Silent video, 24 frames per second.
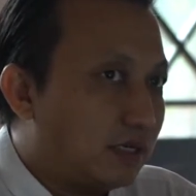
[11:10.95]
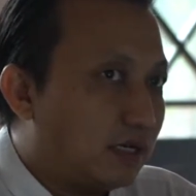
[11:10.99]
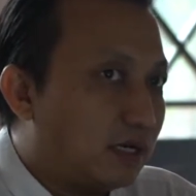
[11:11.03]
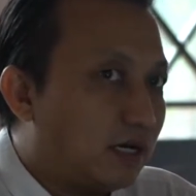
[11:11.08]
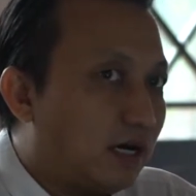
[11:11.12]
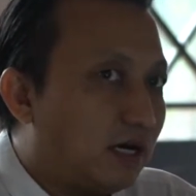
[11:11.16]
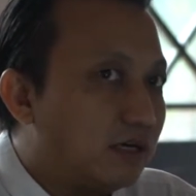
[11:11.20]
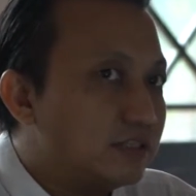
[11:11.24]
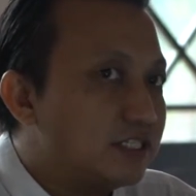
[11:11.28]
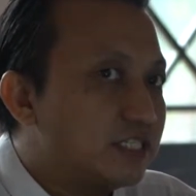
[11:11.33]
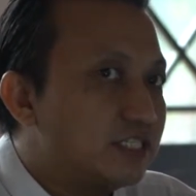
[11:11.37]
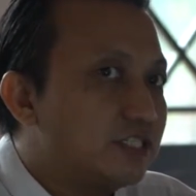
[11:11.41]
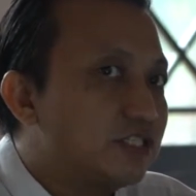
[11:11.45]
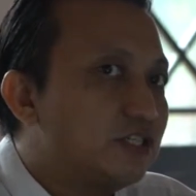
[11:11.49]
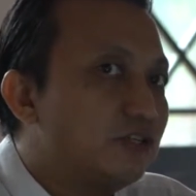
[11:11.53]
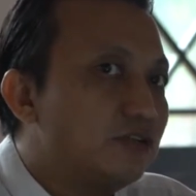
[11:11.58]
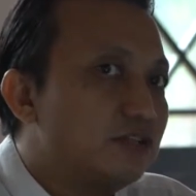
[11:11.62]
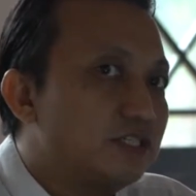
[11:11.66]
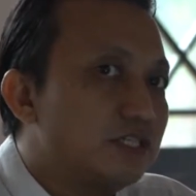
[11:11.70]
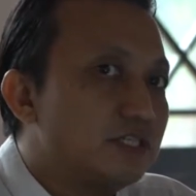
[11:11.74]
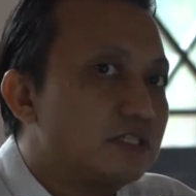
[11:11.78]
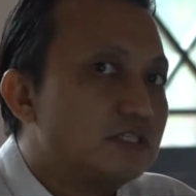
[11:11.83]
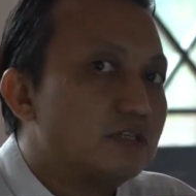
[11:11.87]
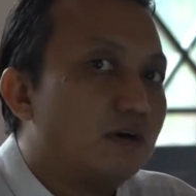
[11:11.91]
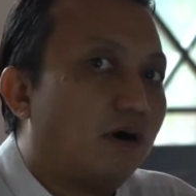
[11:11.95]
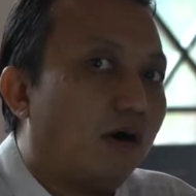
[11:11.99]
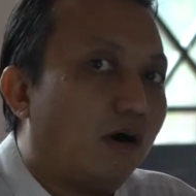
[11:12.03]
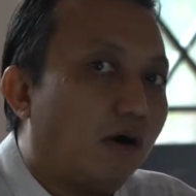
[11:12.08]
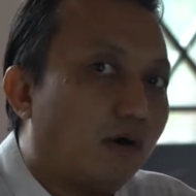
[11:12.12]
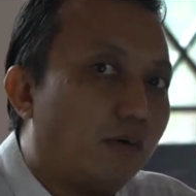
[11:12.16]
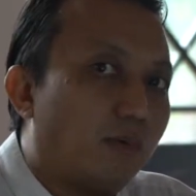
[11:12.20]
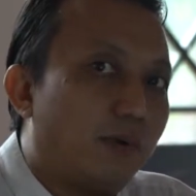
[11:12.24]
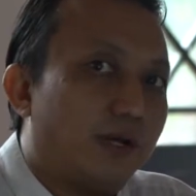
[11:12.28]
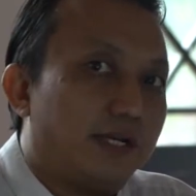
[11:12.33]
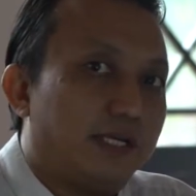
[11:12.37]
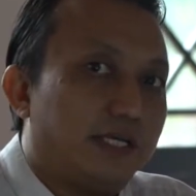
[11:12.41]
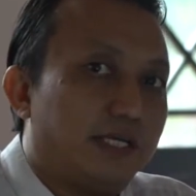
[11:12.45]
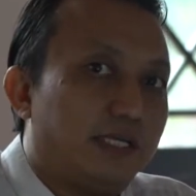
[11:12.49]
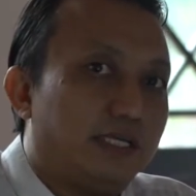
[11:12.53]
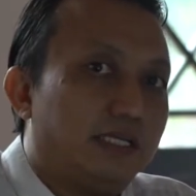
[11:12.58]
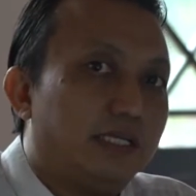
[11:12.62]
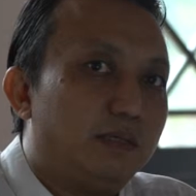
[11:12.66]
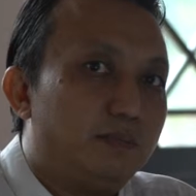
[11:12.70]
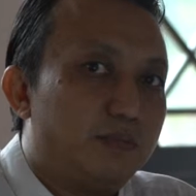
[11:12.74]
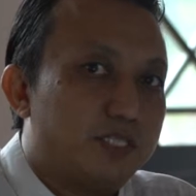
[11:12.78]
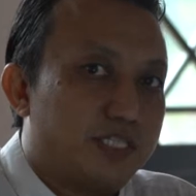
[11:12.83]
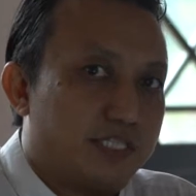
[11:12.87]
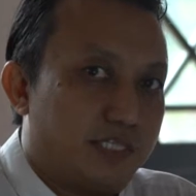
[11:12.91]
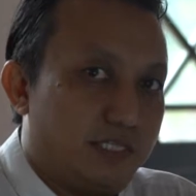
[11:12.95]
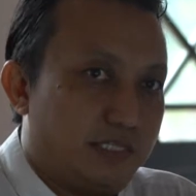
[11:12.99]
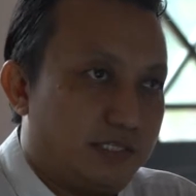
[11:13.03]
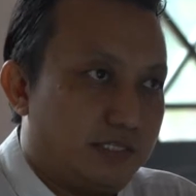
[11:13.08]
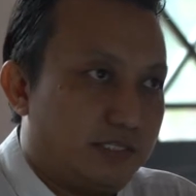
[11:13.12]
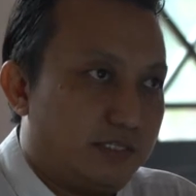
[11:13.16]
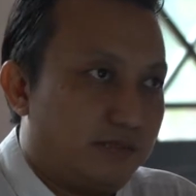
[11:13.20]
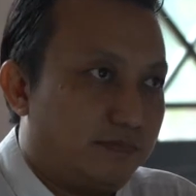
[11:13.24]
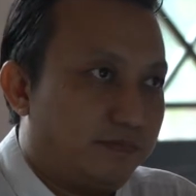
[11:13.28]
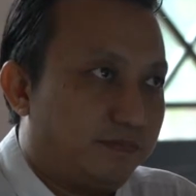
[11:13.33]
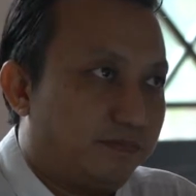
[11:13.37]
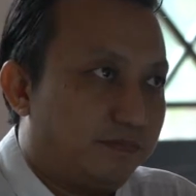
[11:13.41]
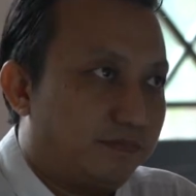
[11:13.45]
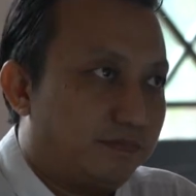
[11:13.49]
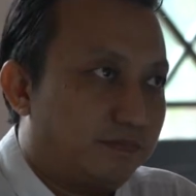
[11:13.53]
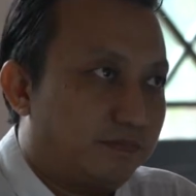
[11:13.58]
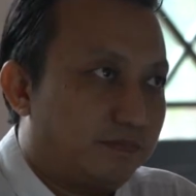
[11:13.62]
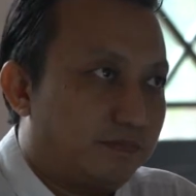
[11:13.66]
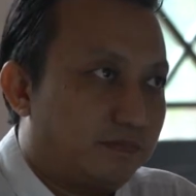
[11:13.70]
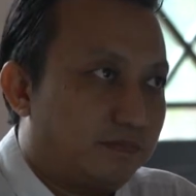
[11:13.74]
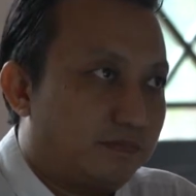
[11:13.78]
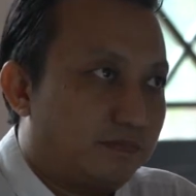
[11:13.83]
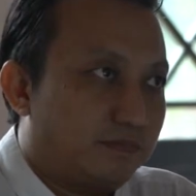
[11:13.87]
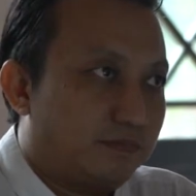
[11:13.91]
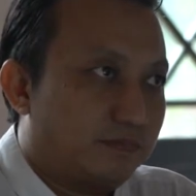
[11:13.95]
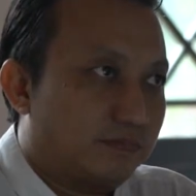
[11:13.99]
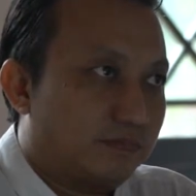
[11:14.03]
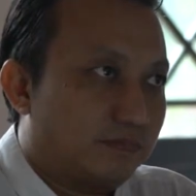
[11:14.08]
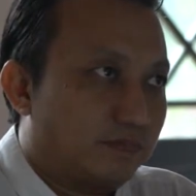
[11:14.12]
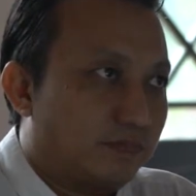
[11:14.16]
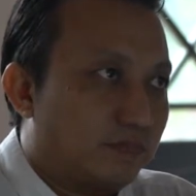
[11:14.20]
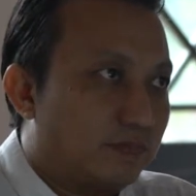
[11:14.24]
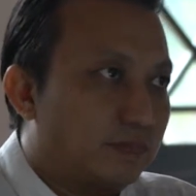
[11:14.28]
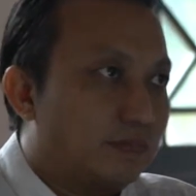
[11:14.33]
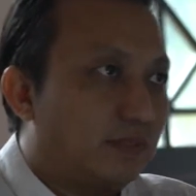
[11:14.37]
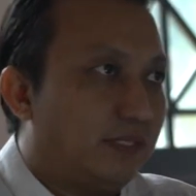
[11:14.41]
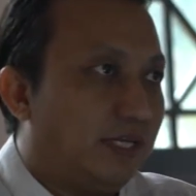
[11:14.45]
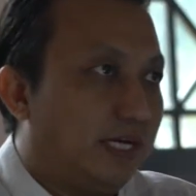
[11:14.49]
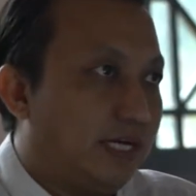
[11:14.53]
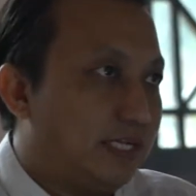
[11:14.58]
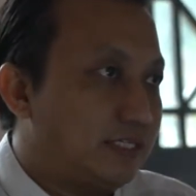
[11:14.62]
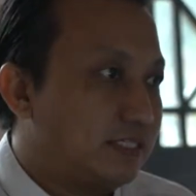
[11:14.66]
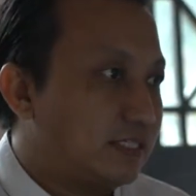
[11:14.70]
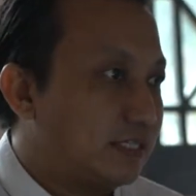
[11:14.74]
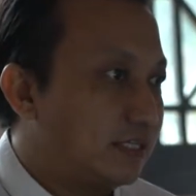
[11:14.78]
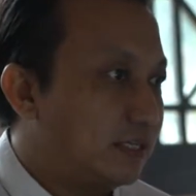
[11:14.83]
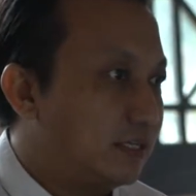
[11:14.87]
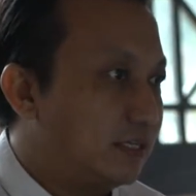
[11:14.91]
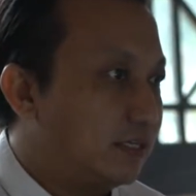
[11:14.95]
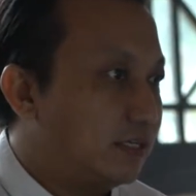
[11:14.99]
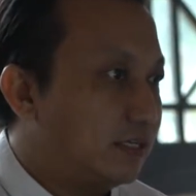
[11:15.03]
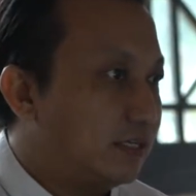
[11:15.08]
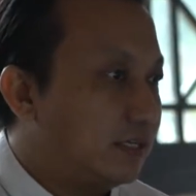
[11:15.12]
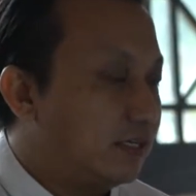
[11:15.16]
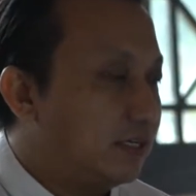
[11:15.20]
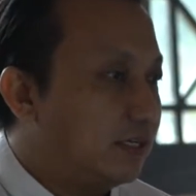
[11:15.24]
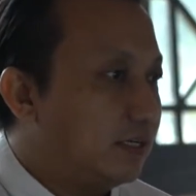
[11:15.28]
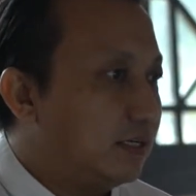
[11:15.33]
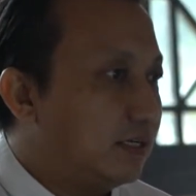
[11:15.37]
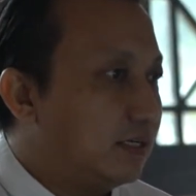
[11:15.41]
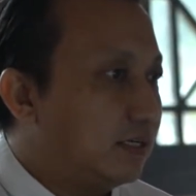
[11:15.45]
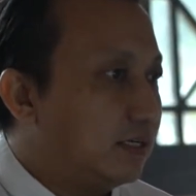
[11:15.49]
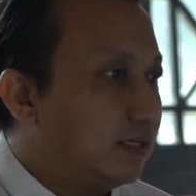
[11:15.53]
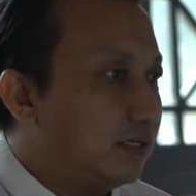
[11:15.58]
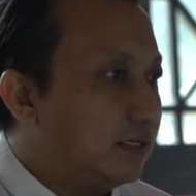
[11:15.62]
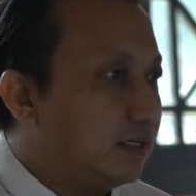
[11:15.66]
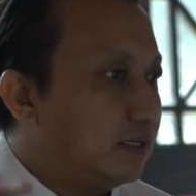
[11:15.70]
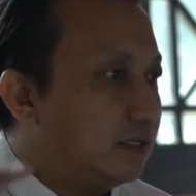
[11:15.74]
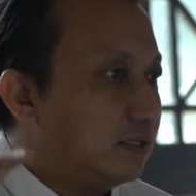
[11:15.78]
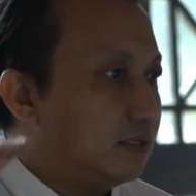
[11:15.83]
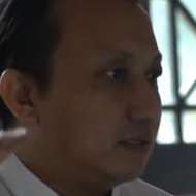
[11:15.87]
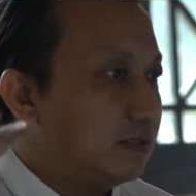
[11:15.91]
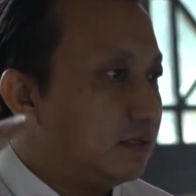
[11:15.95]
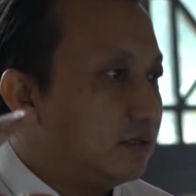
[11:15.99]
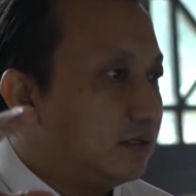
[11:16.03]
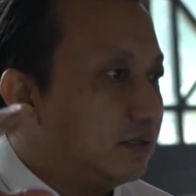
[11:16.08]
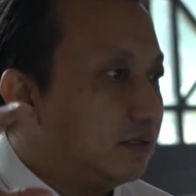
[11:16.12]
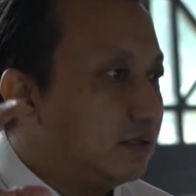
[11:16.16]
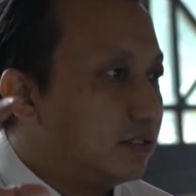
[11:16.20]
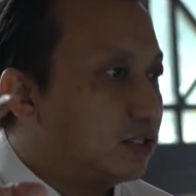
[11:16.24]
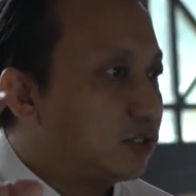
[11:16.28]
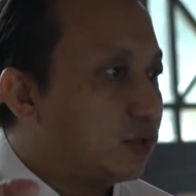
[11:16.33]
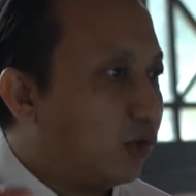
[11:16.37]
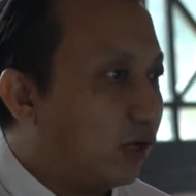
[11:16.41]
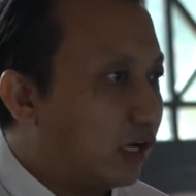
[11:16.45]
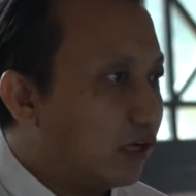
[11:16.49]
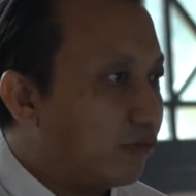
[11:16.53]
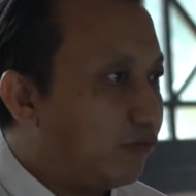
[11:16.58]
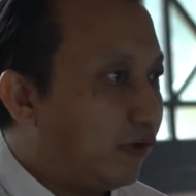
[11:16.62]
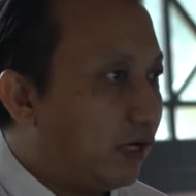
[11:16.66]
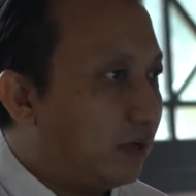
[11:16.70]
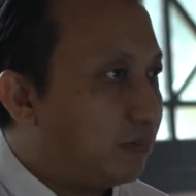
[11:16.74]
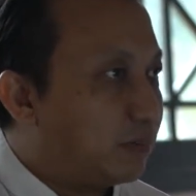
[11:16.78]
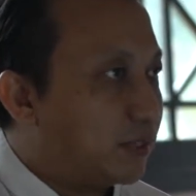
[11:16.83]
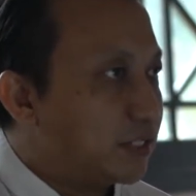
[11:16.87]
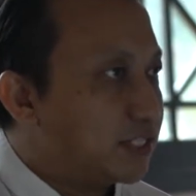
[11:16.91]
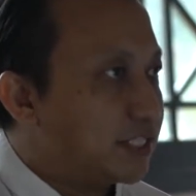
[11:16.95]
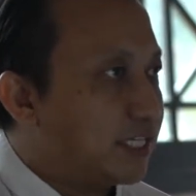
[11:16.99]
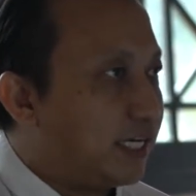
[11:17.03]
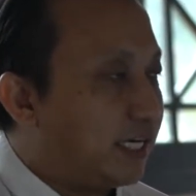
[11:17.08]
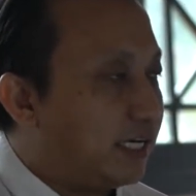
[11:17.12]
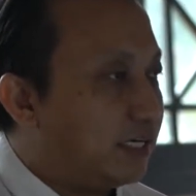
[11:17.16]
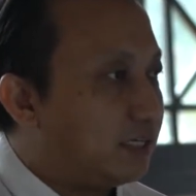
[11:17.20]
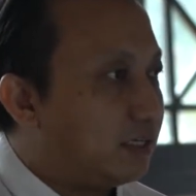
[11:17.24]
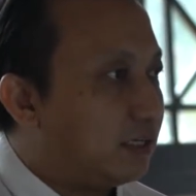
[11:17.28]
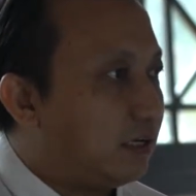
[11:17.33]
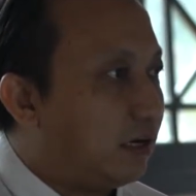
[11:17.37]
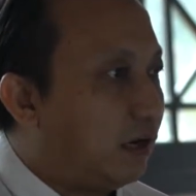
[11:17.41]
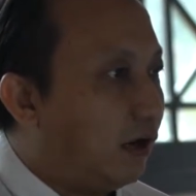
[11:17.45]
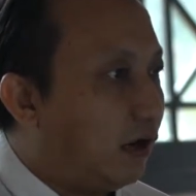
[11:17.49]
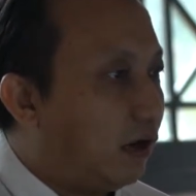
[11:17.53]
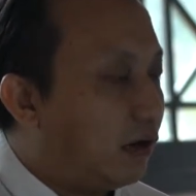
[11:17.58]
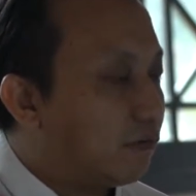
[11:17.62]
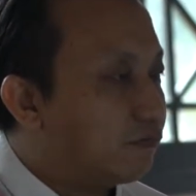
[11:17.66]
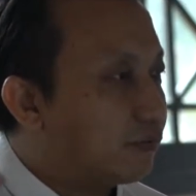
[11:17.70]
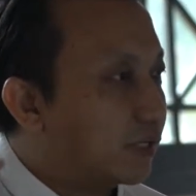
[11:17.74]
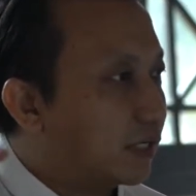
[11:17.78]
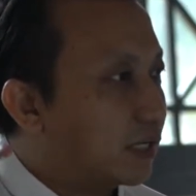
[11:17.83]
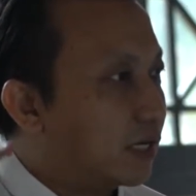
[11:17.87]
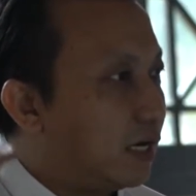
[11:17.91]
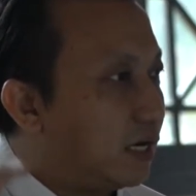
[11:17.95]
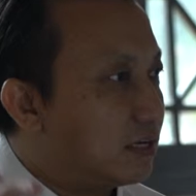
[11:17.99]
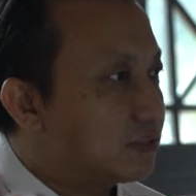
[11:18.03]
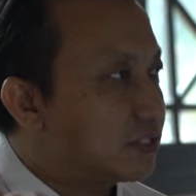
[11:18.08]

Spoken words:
Constitution's already limited that 25% of the